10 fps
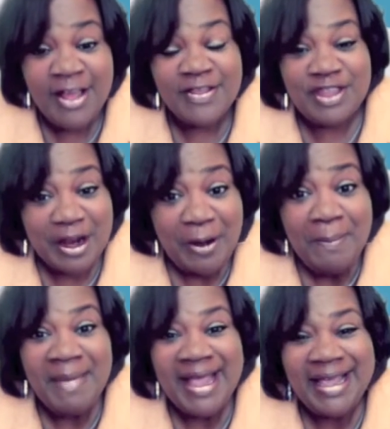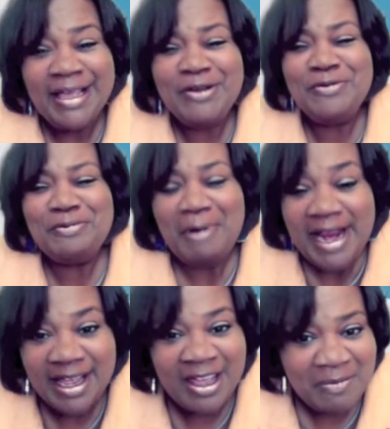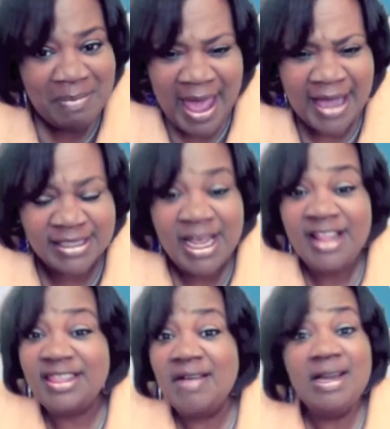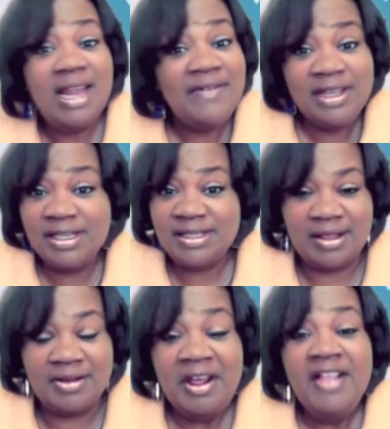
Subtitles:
They're making great impacts. They're loving each other.